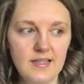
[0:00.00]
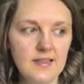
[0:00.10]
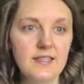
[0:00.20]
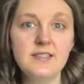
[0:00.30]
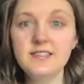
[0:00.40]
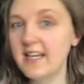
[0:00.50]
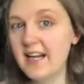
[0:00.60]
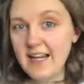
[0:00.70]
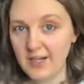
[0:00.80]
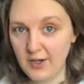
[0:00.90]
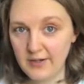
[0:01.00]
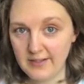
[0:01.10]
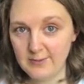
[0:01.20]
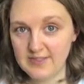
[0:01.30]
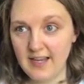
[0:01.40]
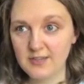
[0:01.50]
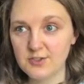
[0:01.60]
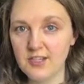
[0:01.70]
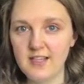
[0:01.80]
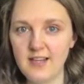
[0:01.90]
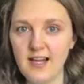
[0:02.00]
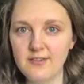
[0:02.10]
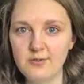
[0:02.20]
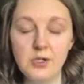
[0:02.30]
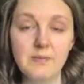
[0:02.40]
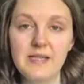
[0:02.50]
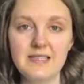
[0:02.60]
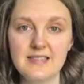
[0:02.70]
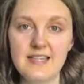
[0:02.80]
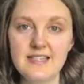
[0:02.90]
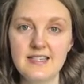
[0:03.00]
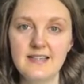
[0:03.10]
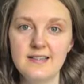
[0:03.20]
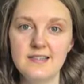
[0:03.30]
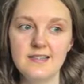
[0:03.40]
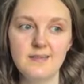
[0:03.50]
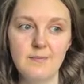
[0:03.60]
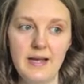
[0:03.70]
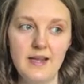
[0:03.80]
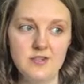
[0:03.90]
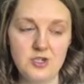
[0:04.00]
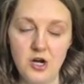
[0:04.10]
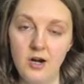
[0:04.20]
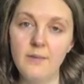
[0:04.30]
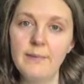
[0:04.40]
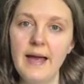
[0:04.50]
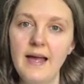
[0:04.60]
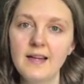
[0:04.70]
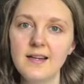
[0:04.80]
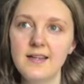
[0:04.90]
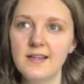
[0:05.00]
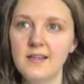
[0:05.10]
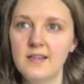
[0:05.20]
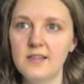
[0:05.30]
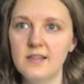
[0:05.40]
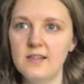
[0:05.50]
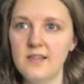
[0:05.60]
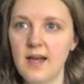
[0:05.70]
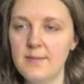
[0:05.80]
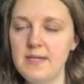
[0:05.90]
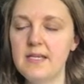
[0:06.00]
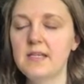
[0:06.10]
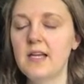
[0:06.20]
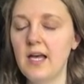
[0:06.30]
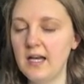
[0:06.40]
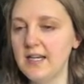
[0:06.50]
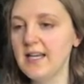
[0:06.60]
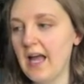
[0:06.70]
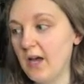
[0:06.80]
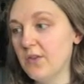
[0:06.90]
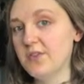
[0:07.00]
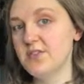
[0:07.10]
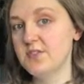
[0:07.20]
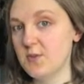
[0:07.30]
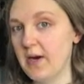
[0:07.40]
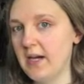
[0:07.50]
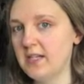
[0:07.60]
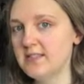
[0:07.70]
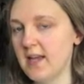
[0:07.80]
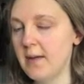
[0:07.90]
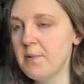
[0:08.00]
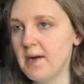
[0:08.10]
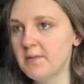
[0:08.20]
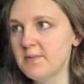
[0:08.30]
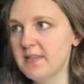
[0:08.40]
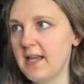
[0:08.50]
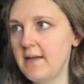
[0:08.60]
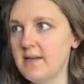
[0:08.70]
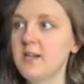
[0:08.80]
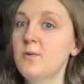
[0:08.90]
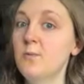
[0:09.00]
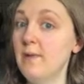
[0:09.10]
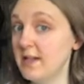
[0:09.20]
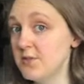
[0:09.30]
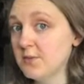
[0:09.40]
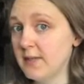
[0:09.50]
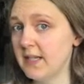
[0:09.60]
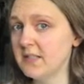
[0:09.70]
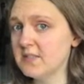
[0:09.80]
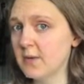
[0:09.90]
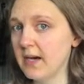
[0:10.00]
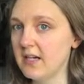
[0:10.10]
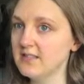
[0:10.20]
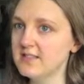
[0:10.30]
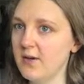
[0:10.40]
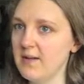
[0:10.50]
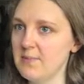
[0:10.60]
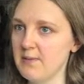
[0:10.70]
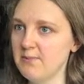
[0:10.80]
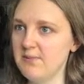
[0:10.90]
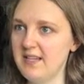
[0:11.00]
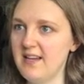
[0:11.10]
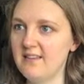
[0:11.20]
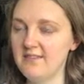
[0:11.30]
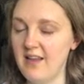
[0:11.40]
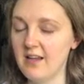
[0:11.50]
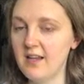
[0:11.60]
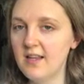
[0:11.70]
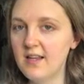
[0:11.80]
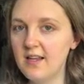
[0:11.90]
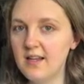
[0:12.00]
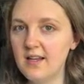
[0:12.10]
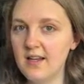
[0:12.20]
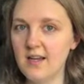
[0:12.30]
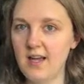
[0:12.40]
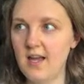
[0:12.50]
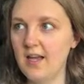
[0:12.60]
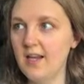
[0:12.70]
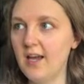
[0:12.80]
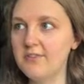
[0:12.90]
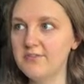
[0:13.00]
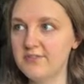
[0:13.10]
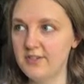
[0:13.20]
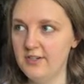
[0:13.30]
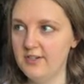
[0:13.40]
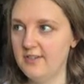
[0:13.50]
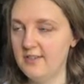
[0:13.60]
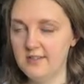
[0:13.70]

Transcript: Little did I know it was actually a lot of work because I didn't buy a charm pack. I mean, cutting out the squares, I cut way too many squares, so I probably have like enough for